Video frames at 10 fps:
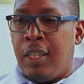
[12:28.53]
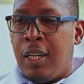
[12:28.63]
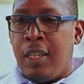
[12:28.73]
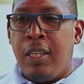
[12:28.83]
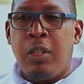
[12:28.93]

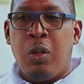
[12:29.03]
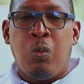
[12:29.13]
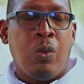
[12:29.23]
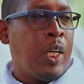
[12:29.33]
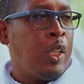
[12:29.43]
an
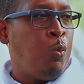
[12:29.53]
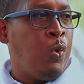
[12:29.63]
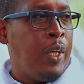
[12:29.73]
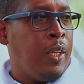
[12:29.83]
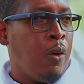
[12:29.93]
addiction, we'll just
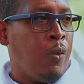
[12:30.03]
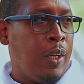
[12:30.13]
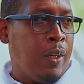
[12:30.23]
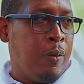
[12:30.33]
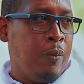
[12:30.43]
pray it
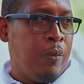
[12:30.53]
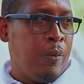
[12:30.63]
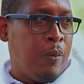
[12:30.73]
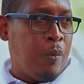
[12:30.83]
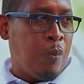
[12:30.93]
away.
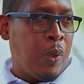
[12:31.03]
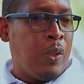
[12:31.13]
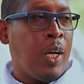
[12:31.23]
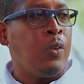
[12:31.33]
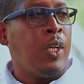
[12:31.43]

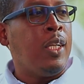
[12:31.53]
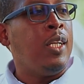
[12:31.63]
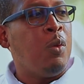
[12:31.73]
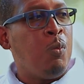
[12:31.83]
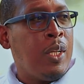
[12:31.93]
But you actually
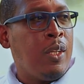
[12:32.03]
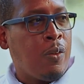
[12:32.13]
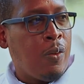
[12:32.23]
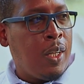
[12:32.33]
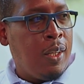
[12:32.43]
need
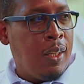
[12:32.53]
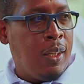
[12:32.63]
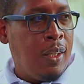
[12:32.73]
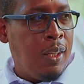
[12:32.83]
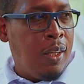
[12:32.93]
medical
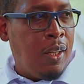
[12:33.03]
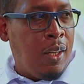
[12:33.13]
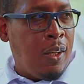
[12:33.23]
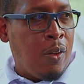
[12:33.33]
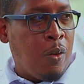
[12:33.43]

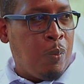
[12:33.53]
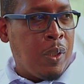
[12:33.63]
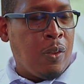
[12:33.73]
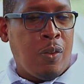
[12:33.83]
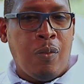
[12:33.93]
help.
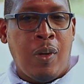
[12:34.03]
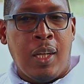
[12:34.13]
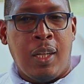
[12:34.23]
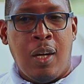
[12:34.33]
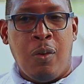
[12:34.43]
It's sort of
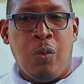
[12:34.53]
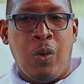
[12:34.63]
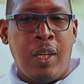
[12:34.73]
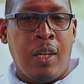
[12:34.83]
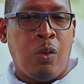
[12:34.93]
like how we
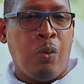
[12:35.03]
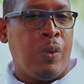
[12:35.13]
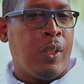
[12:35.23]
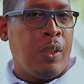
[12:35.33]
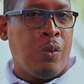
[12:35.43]
were in the
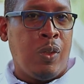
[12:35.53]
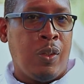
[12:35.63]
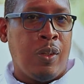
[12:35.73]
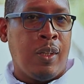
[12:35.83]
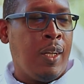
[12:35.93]
COVID
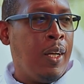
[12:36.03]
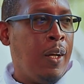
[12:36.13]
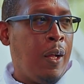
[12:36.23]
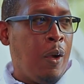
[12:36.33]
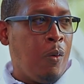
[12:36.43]
situation,
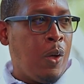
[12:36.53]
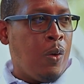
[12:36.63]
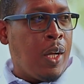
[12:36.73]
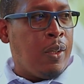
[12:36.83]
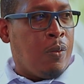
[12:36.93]
where
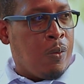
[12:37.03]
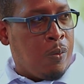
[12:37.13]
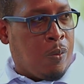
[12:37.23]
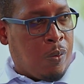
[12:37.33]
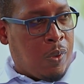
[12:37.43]
you had to
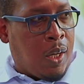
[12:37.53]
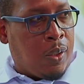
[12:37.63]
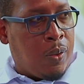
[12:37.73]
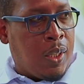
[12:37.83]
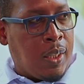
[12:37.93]

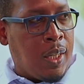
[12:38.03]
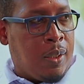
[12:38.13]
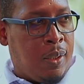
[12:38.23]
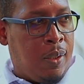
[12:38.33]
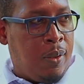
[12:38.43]
actually
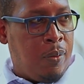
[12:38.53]
get